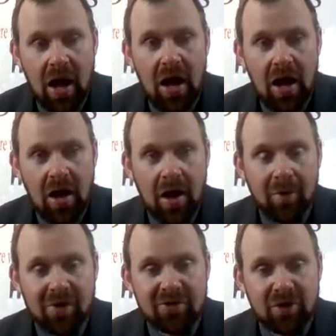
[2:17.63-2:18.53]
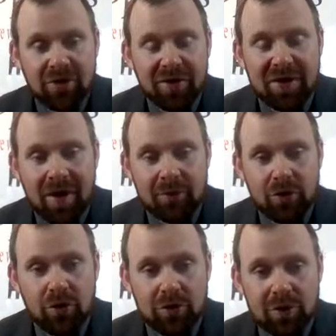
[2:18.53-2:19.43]
I still think Cam
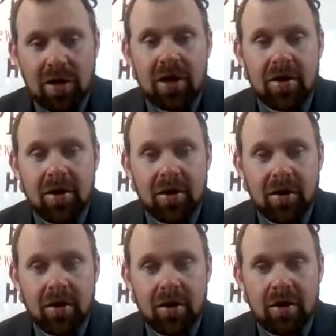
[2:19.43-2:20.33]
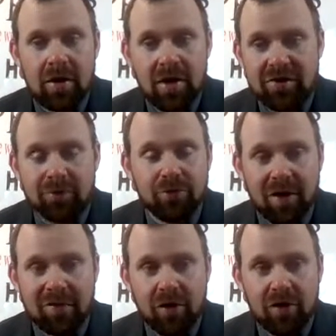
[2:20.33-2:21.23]
Newton isn't
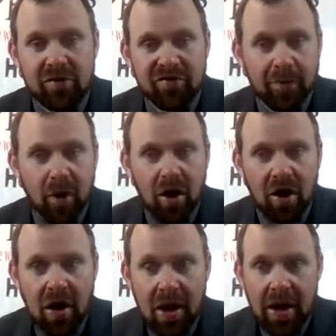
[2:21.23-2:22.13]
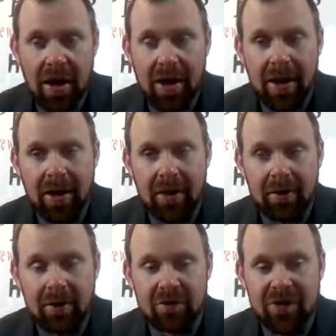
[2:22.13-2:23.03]
playing very good football,
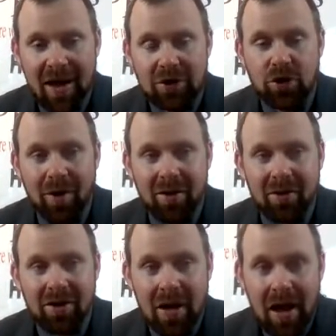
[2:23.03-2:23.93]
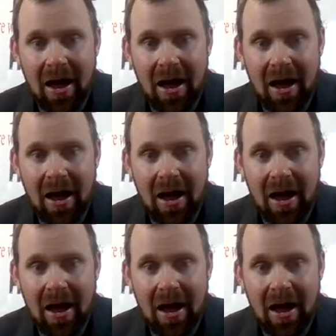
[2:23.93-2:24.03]
and it's at New England.